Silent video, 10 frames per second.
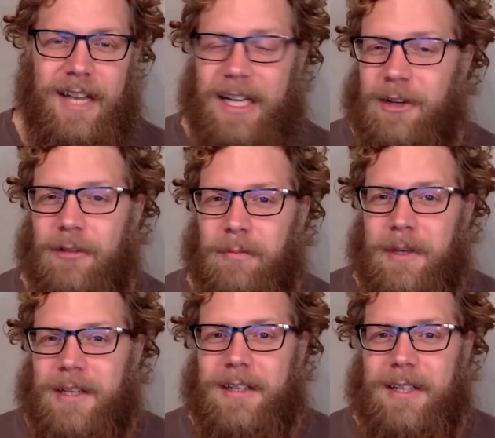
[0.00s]
It could have
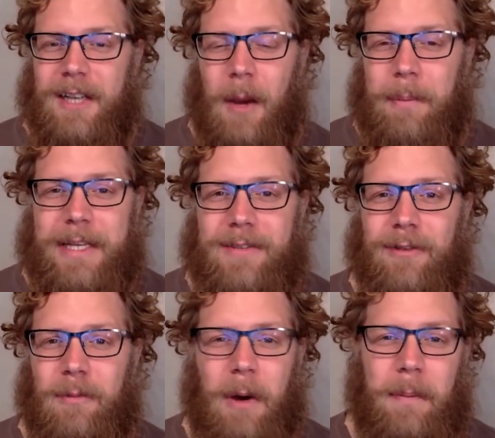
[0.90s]
been a
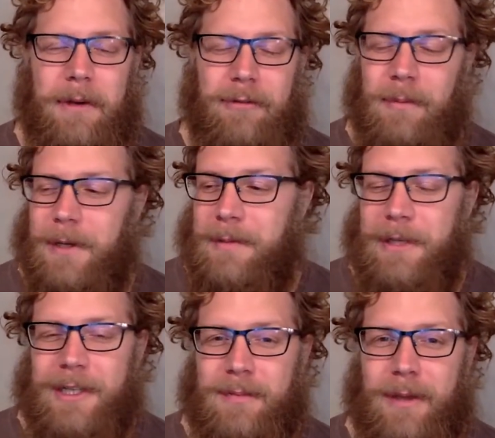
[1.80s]
peaceful moment for me
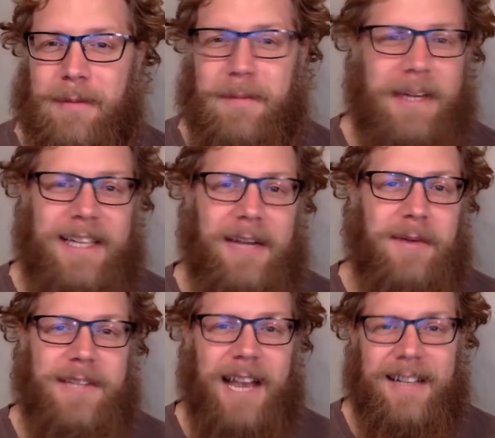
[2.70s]
because maybe my day
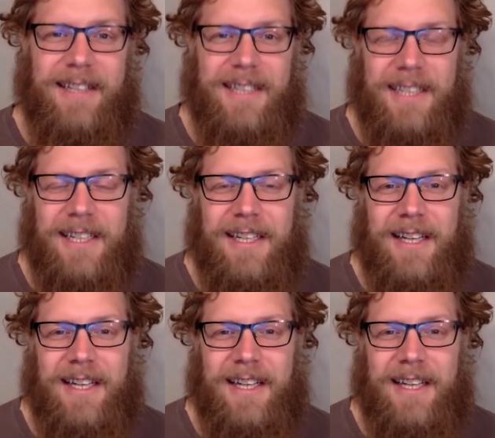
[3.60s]
was hectic